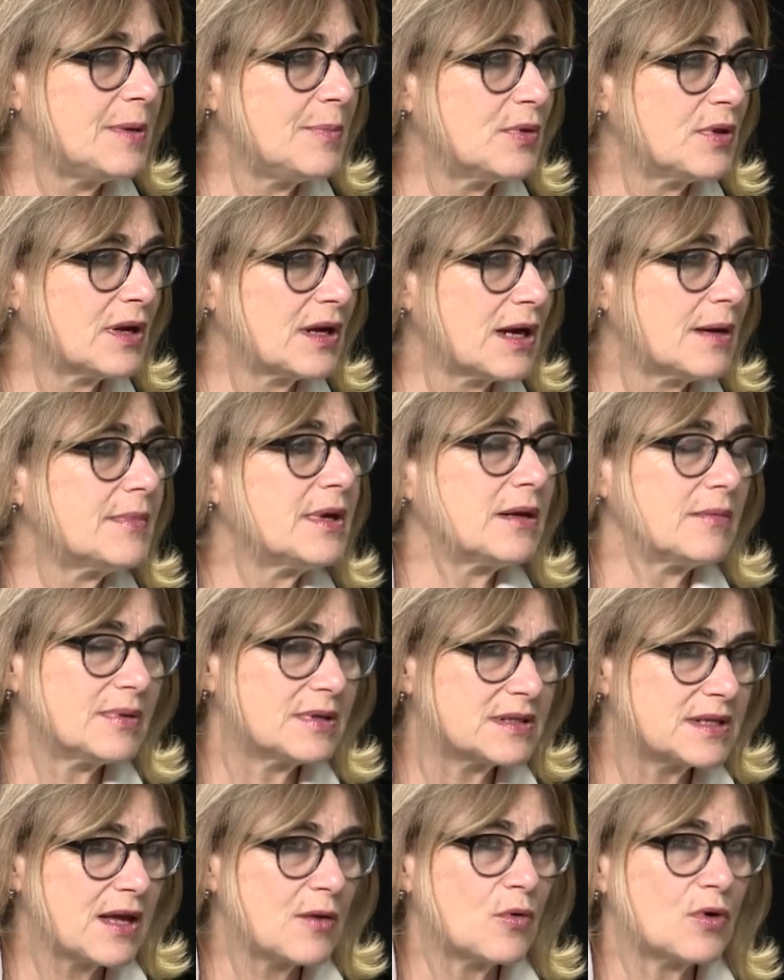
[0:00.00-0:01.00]
People are coming
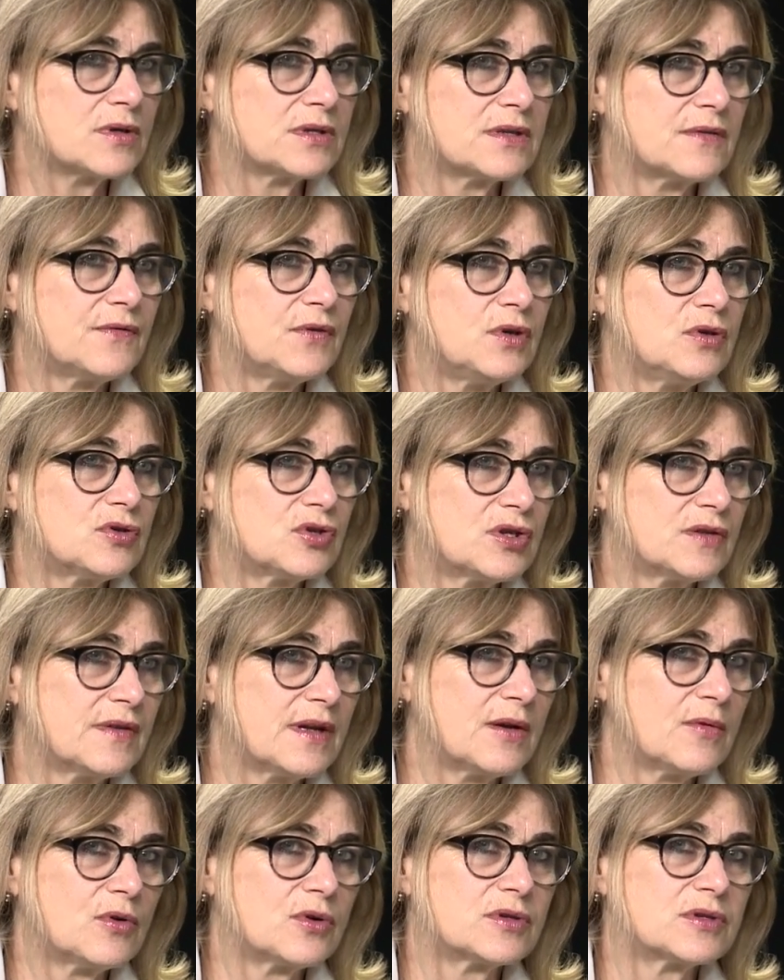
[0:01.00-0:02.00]
because they want a future
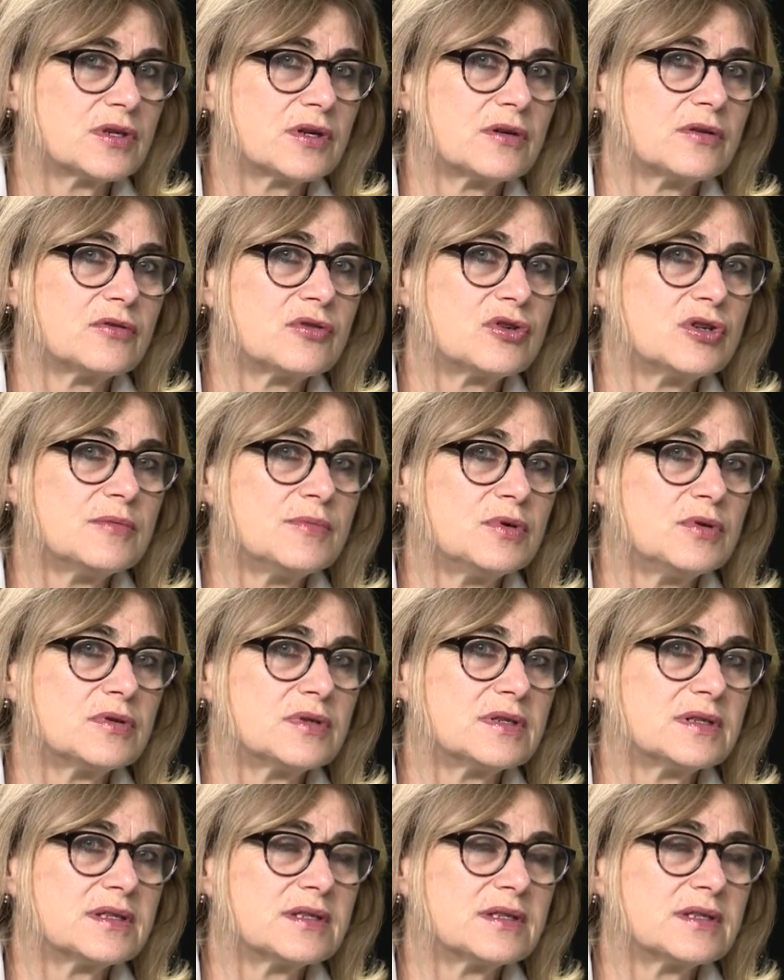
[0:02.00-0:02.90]
and they want to contribute.